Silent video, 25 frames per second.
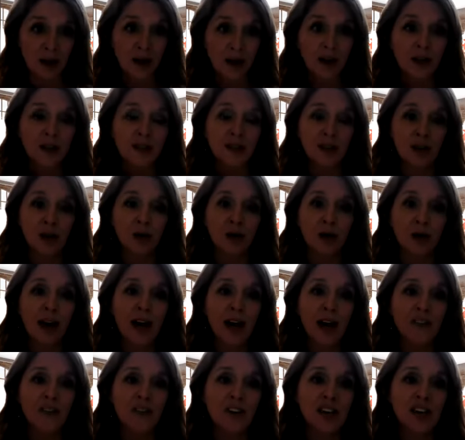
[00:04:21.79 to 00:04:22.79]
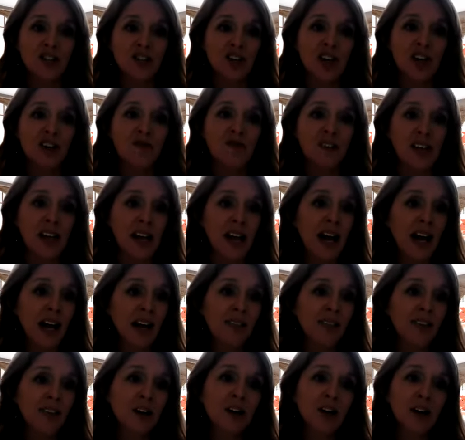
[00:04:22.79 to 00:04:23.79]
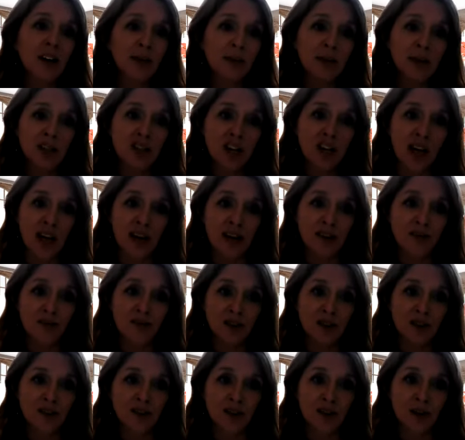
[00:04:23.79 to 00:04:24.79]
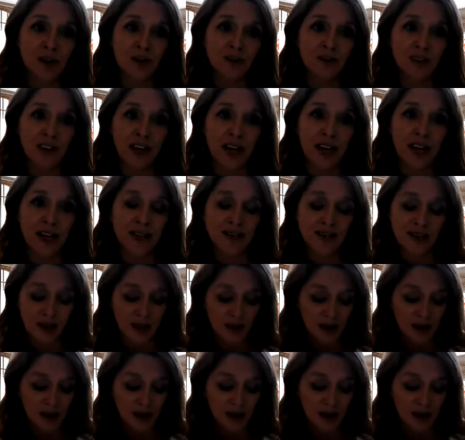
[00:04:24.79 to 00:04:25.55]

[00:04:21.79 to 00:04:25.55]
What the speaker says: So FHA, VA, they're going to be checking for certain things.